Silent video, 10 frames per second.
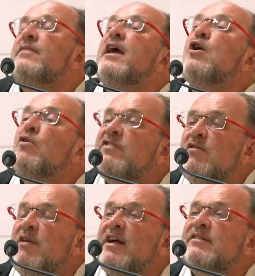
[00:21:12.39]
they
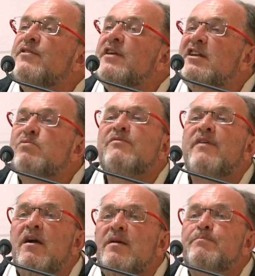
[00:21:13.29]
also realized that these were
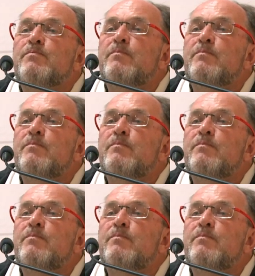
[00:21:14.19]
very